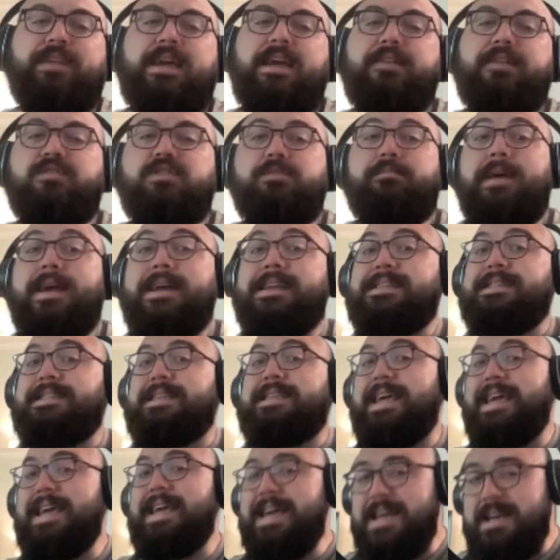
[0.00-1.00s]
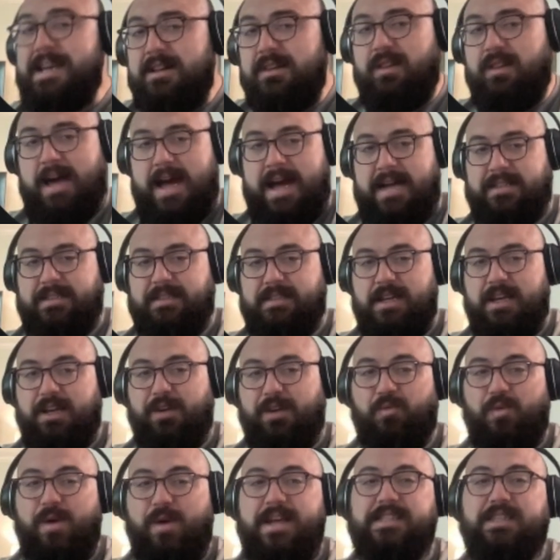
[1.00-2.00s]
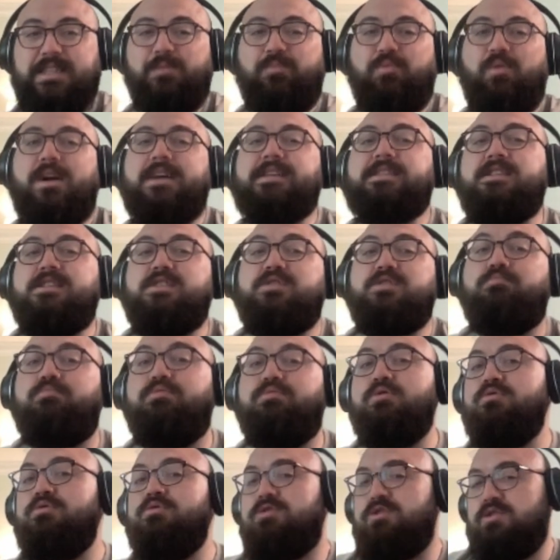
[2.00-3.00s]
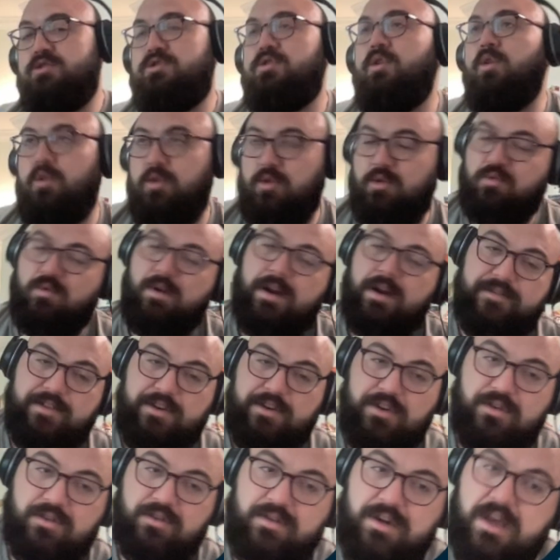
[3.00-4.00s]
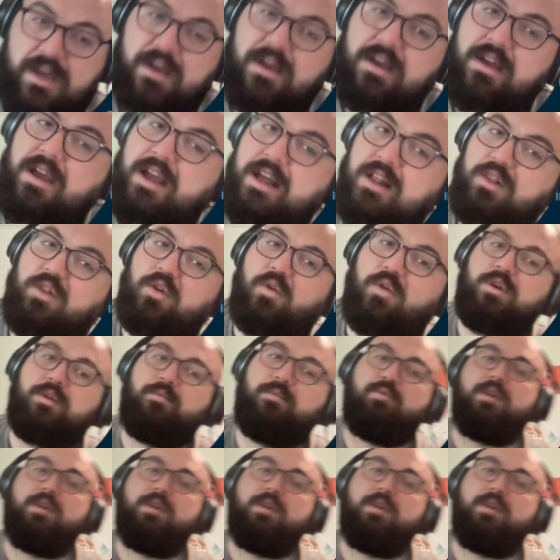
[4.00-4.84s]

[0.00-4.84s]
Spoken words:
If demand is inelastic, raising prices boosts total revenue and lowering